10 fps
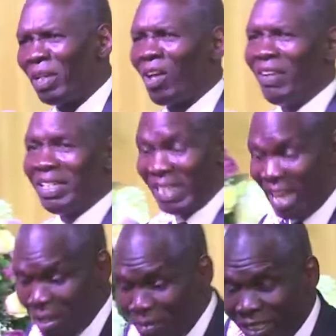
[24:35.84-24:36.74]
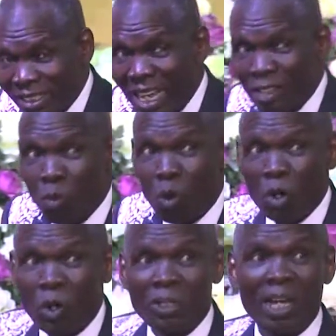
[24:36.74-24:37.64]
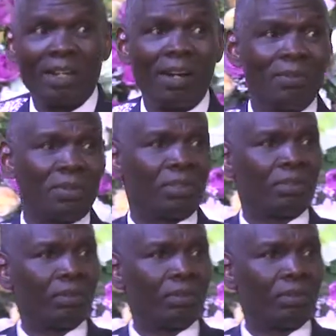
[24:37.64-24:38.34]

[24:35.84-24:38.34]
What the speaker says: beloved, the enemy is at work on the ground.